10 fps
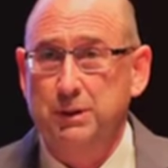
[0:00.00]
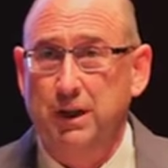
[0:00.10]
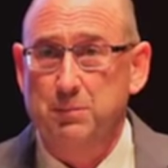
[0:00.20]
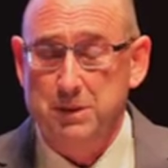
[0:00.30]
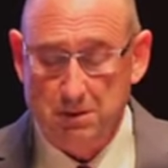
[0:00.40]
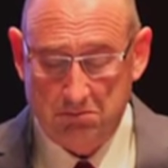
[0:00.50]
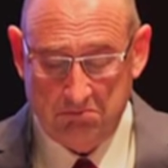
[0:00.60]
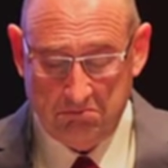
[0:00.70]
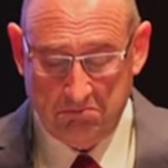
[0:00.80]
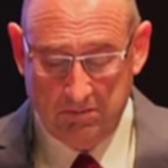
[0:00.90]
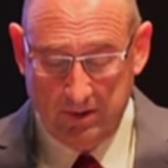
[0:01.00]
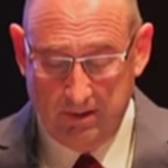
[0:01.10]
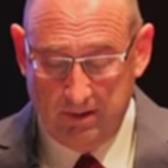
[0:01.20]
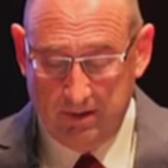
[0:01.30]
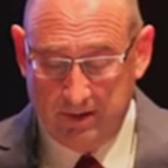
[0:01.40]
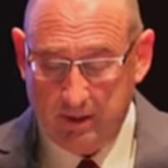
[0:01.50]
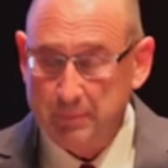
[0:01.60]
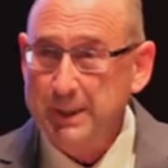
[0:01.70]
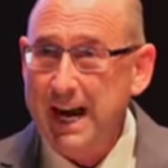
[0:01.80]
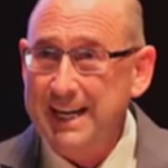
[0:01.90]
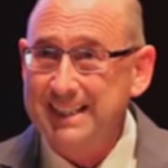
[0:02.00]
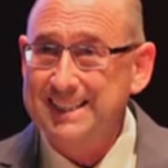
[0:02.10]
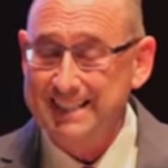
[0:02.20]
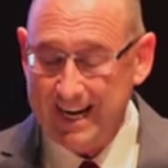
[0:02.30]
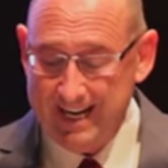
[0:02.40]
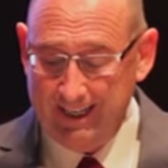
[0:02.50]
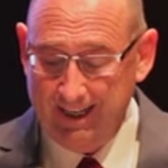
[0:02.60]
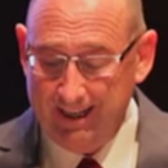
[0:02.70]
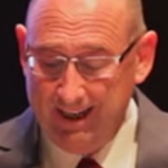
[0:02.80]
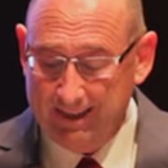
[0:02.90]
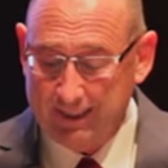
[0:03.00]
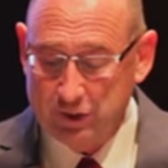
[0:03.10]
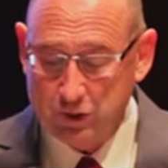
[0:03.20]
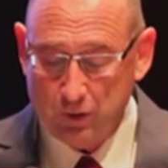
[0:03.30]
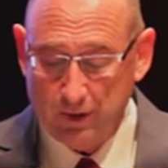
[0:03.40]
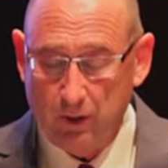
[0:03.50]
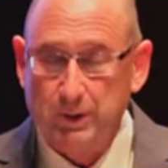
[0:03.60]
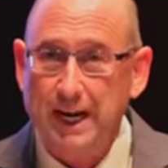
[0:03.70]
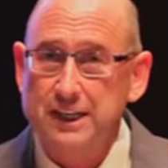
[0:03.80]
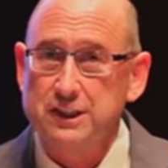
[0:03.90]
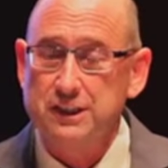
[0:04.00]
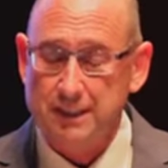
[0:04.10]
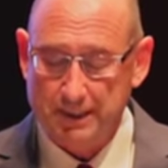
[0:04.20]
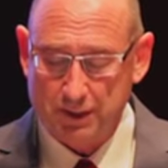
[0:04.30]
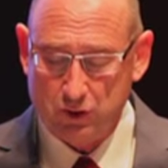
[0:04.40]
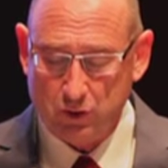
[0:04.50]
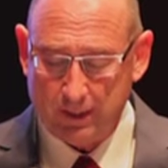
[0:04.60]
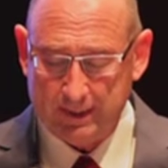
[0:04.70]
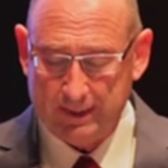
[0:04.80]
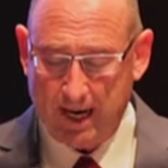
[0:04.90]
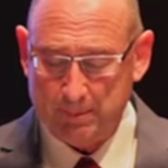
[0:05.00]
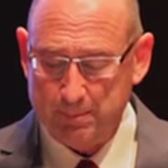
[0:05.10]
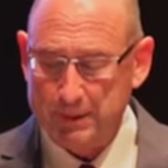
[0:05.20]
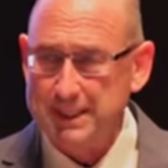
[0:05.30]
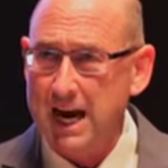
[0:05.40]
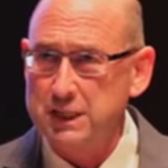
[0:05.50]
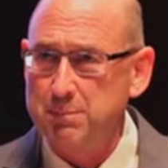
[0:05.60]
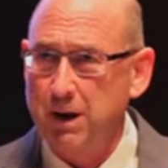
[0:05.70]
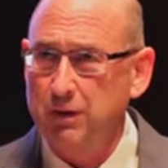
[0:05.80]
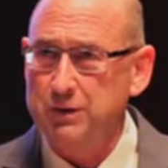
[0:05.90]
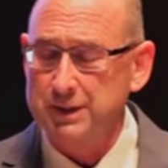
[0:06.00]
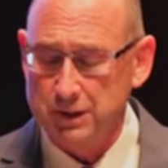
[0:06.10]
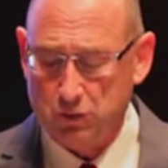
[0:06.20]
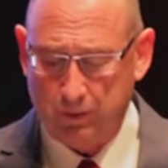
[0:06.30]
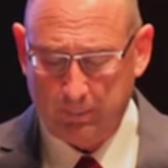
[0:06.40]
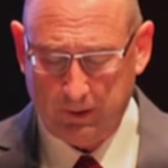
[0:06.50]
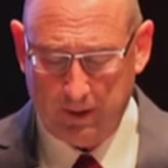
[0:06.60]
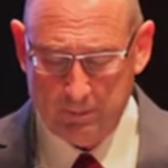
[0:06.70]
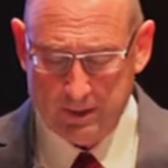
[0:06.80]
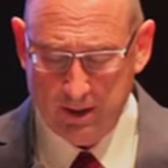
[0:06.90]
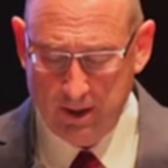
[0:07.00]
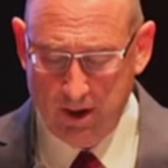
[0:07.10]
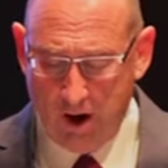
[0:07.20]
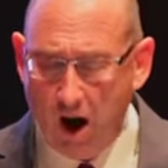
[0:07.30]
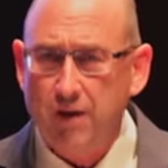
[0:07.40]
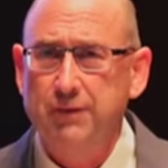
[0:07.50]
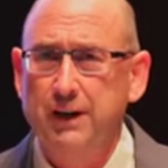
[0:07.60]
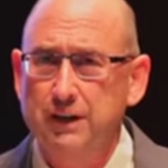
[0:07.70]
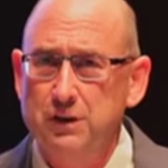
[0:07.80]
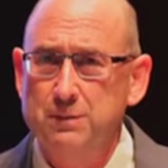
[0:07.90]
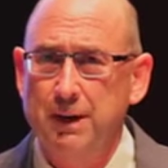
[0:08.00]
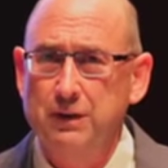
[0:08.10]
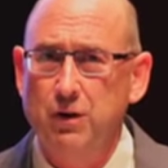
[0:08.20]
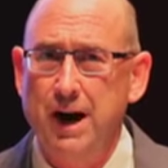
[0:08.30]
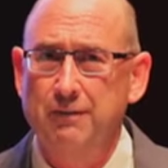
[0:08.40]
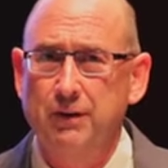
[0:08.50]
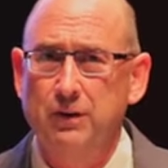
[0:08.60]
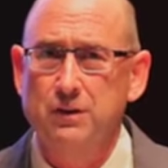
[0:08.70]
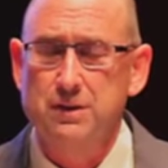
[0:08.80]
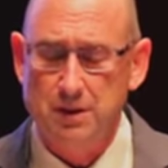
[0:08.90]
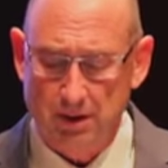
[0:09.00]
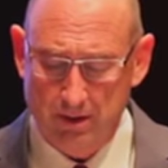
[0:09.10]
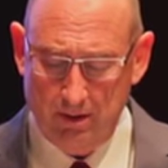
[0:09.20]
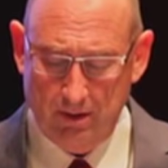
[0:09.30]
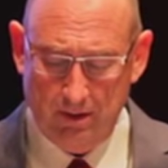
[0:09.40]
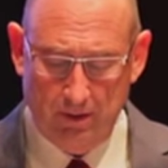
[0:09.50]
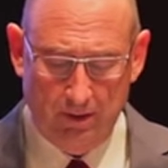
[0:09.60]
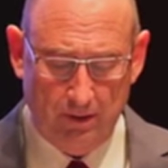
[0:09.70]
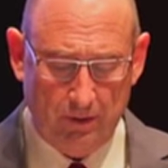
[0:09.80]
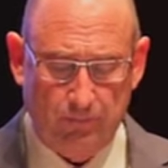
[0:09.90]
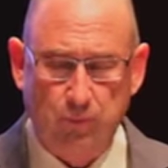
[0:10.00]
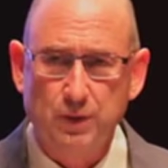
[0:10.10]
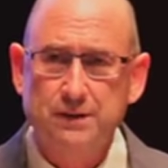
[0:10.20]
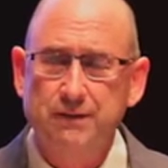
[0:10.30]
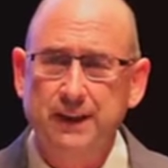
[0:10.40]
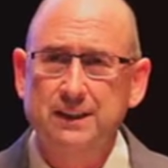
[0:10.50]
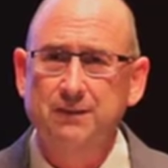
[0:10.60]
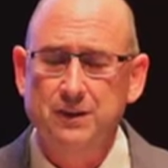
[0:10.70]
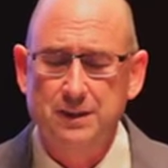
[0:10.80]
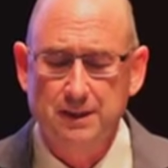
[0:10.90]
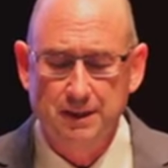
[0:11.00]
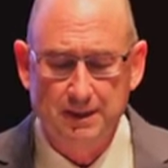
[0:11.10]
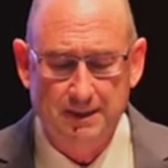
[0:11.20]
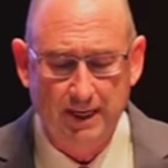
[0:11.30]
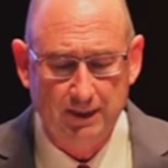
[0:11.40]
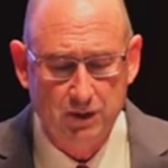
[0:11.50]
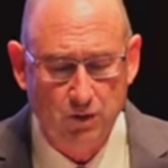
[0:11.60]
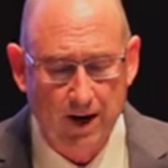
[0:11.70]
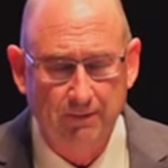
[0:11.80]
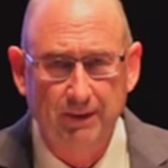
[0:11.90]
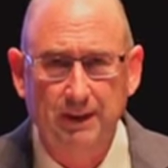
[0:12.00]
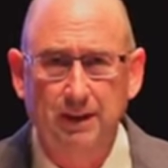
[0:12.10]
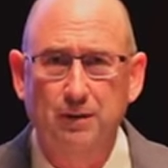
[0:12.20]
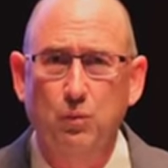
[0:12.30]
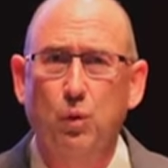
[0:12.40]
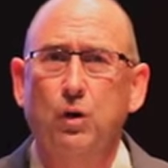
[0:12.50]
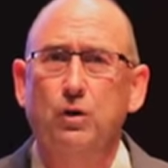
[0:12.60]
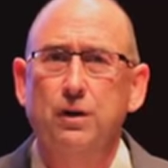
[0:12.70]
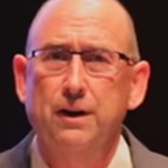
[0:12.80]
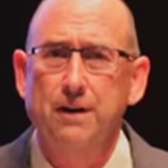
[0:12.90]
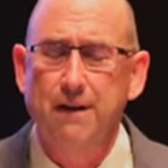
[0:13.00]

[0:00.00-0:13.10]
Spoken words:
clubs. The FBI has stated that certain locations, such as truck stops, massage parlors, and strip clubs, often are used by traffickers to force victims into the sex trafficking world.